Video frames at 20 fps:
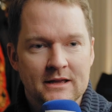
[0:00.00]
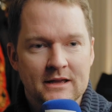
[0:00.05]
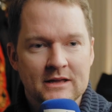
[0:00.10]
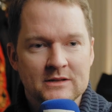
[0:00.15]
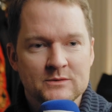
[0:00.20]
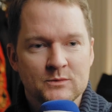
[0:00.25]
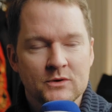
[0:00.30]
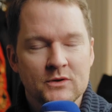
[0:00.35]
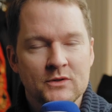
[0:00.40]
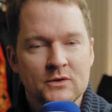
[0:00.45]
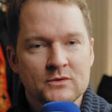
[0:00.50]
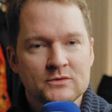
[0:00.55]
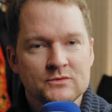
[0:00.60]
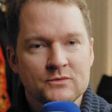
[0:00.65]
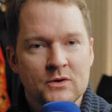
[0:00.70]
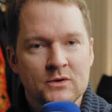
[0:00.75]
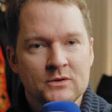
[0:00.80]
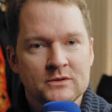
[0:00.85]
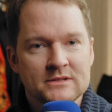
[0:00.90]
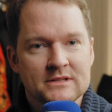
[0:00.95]
It's one of those
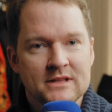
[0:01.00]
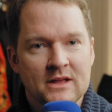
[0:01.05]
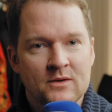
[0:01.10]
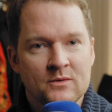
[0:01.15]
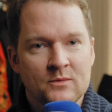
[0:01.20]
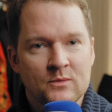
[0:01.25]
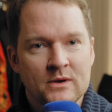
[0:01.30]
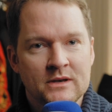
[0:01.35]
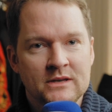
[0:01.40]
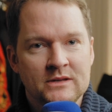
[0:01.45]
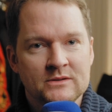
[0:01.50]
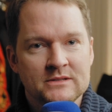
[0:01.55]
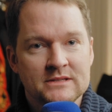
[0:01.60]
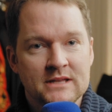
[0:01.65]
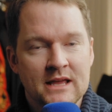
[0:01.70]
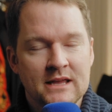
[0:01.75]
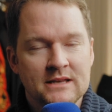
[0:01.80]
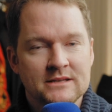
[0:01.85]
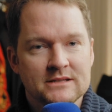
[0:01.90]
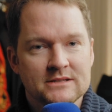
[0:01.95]
roles that when you
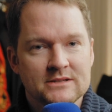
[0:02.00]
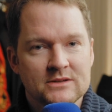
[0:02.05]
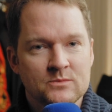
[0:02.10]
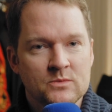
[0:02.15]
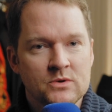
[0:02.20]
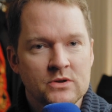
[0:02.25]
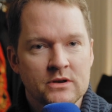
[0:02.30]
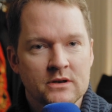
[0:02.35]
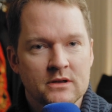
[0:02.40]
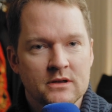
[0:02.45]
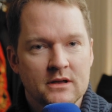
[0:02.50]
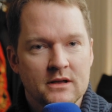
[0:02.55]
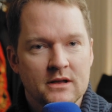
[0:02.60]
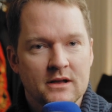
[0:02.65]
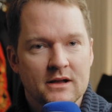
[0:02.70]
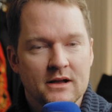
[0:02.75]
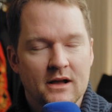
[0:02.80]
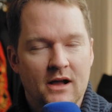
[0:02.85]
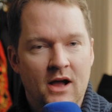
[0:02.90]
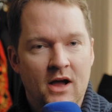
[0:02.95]
say to someone,
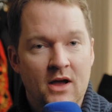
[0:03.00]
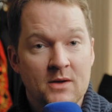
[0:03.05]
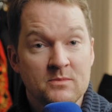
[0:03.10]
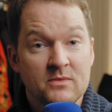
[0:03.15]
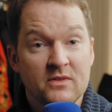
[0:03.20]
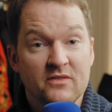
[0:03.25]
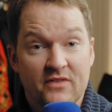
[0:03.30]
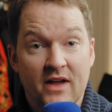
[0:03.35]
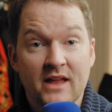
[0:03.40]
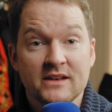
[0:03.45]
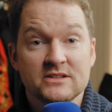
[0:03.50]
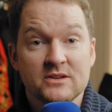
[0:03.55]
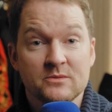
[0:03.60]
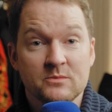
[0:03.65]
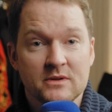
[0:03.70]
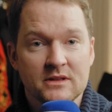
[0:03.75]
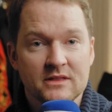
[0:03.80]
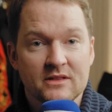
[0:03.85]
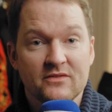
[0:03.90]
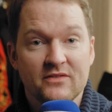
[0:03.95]
I'm the Phantom
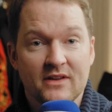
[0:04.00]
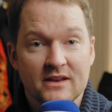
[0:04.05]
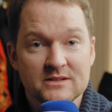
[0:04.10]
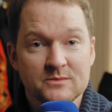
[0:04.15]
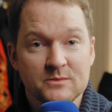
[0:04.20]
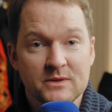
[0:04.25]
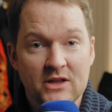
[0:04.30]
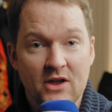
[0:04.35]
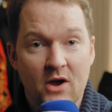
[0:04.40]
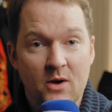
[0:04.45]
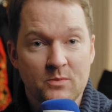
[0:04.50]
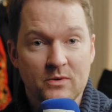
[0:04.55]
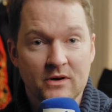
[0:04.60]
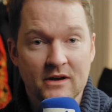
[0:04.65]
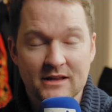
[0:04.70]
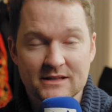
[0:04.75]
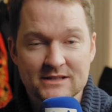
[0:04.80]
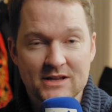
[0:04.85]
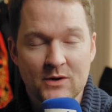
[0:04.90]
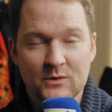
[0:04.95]
in the Phantom of the Opera,
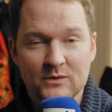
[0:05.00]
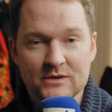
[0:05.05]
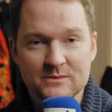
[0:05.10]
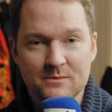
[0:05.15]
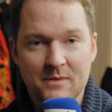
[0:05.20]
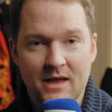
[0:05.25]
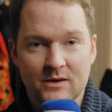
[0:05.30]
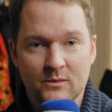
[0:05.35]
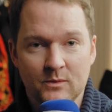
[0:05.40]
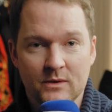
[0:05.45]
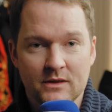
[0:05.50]
it's always met